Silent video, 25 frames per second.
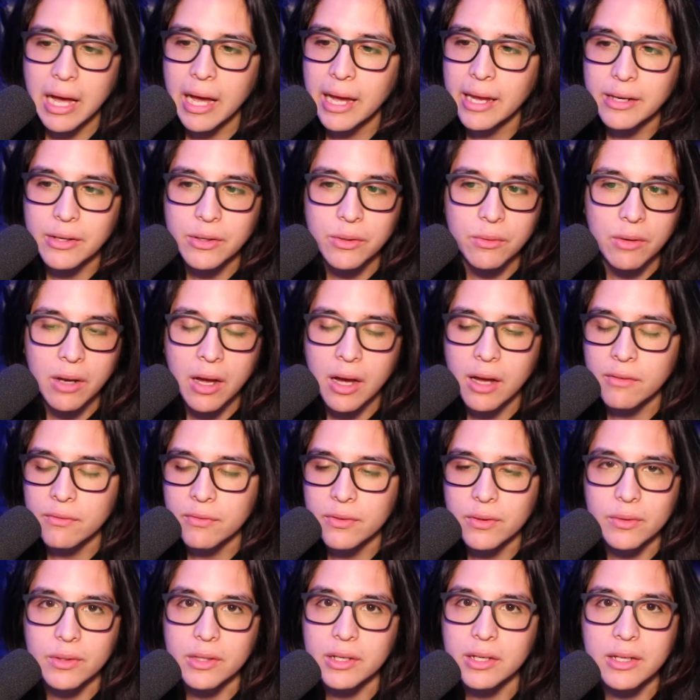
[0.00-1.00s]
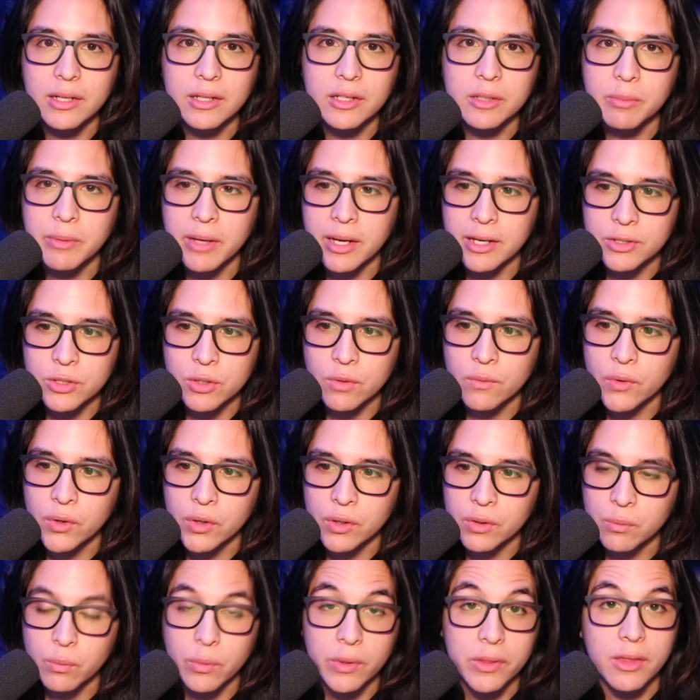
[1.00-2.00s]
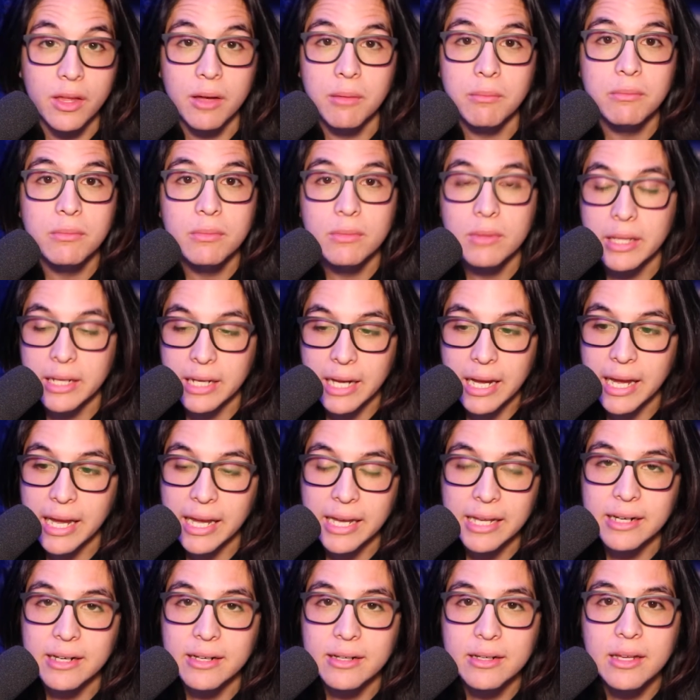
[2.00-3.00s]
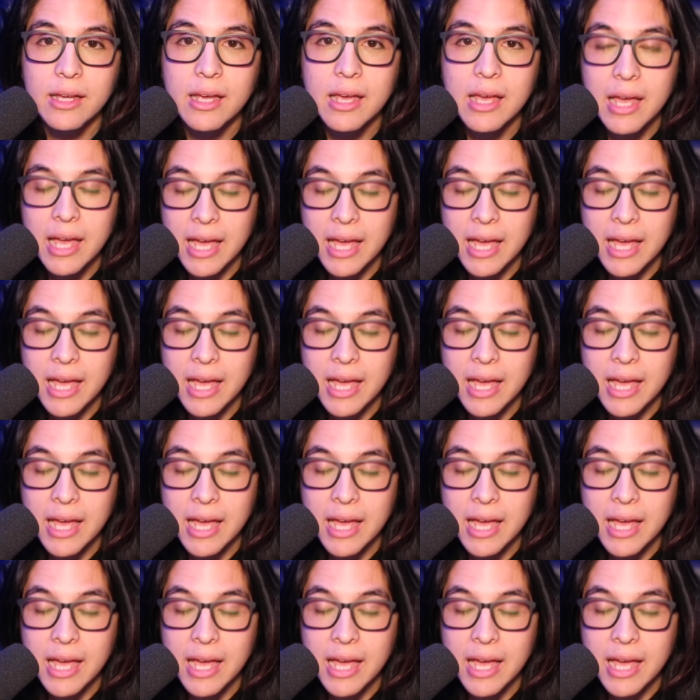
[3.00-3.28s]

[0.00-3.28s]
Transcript: I do not feel the need to be extroverted with them. Like I hate it.